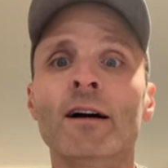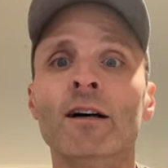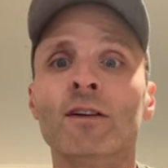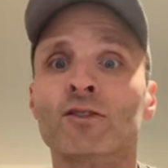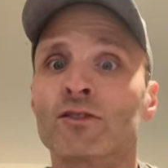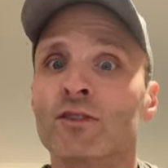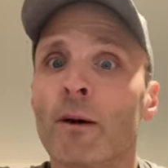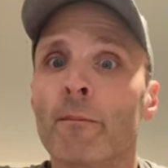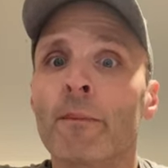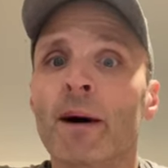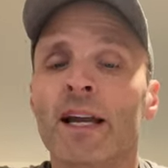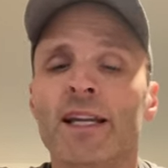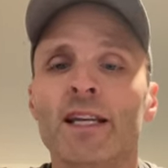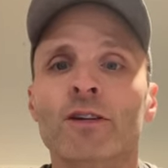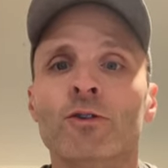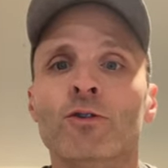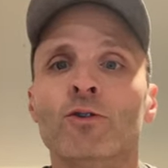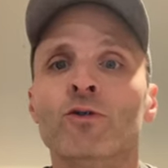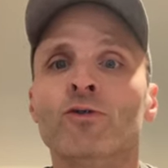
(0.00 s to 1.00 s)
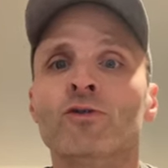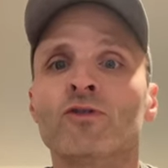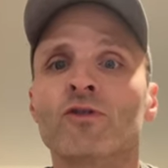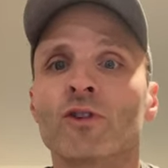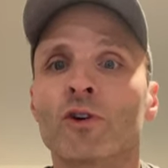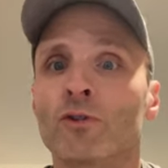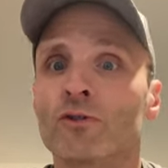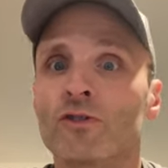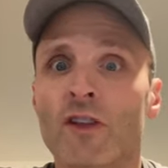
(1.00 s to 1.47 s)
somebody whose
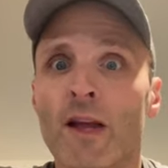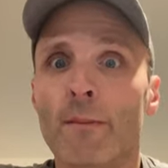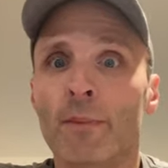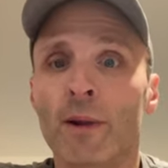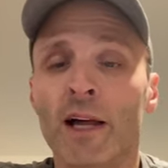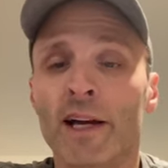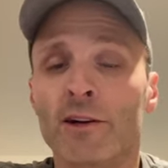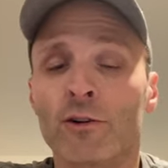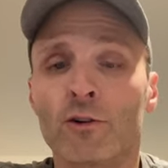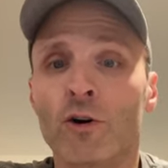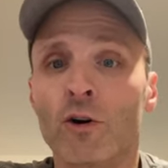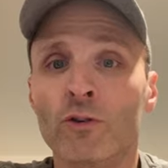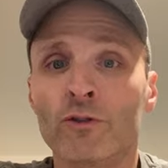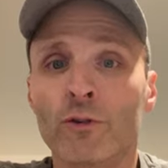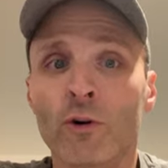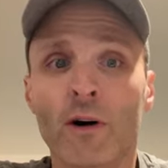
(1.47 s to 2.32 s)
Thursday player goes